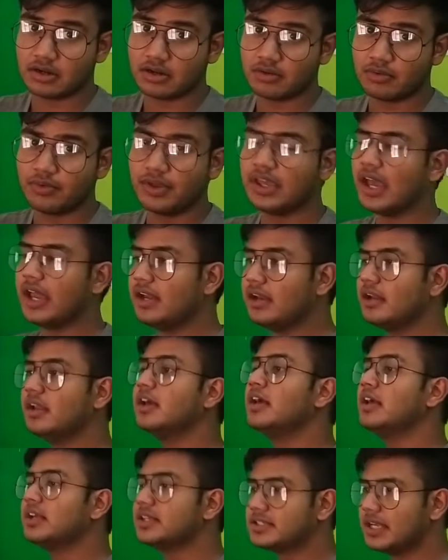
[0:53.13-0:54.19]
We can
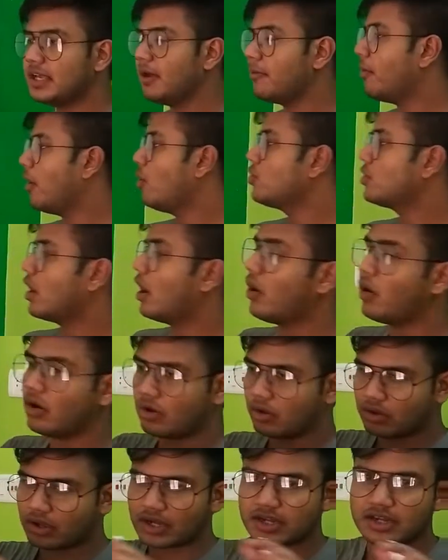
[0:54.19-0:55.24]
say about
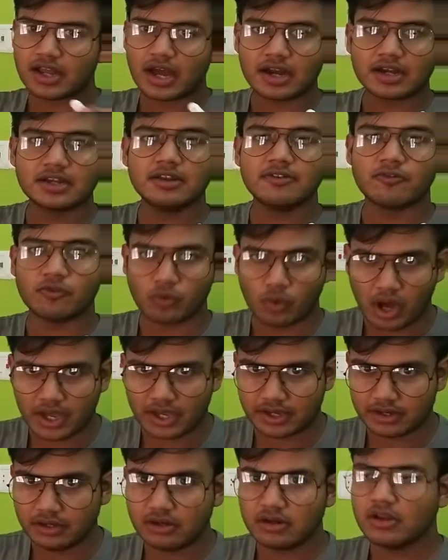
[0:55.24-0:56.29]
our conductive
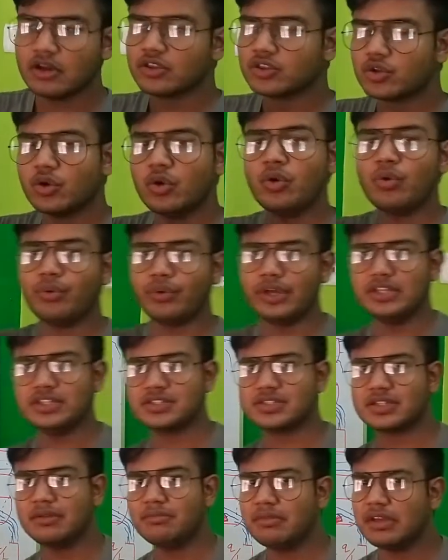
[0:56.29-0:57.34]
wire through which
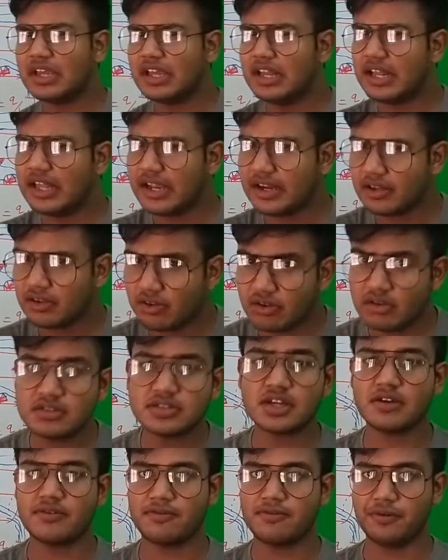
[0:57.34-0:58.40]
some electrons
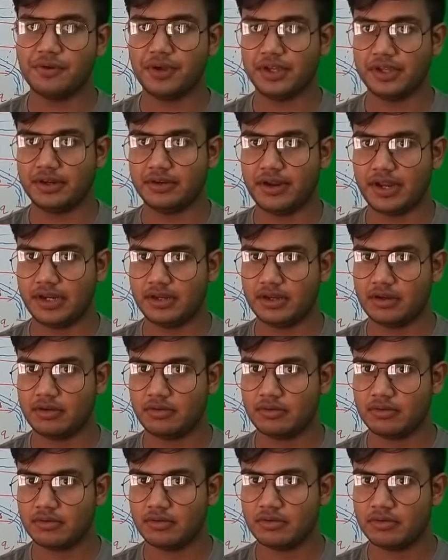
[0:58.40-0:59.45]
are flowing right now.
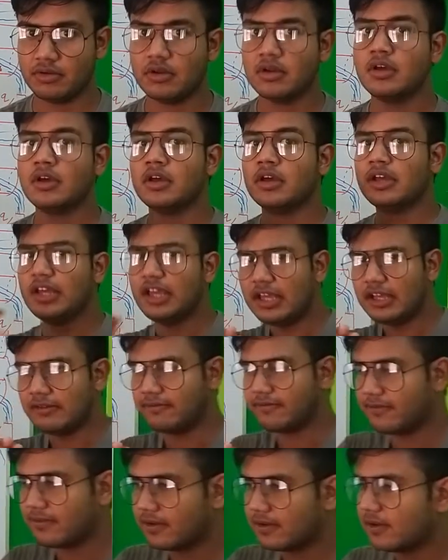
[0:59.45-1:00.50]

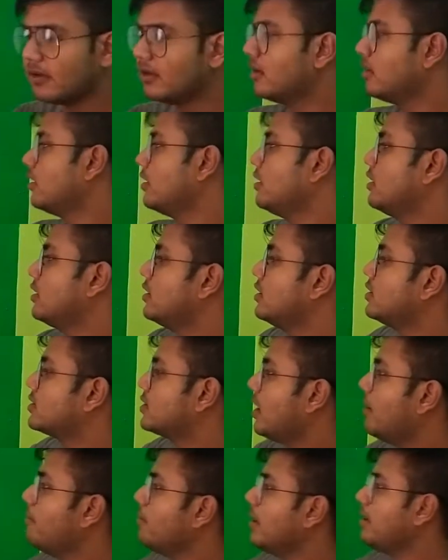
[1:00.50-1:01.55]
If
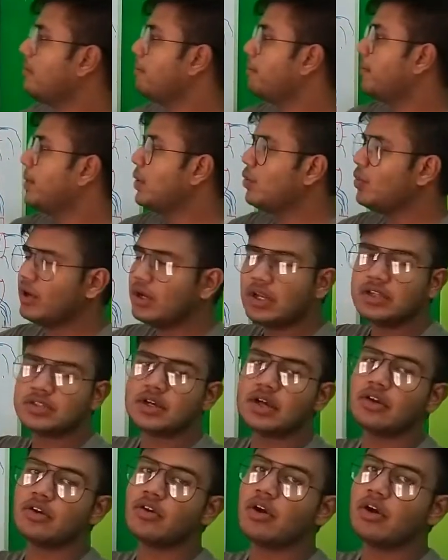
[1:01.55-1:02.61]
some impurities
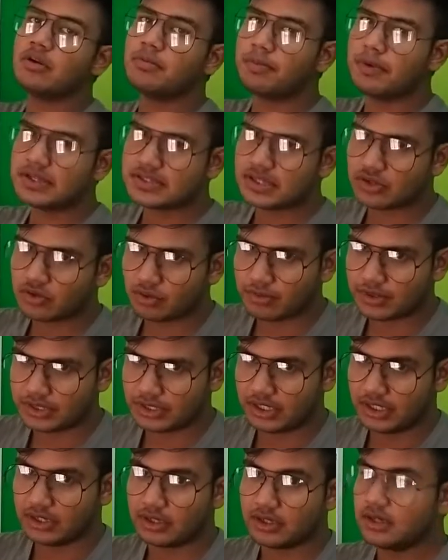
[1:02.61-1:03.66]
are not present over
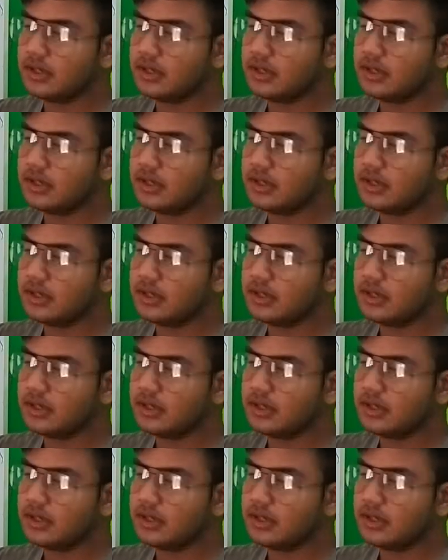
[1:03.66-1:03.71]
there,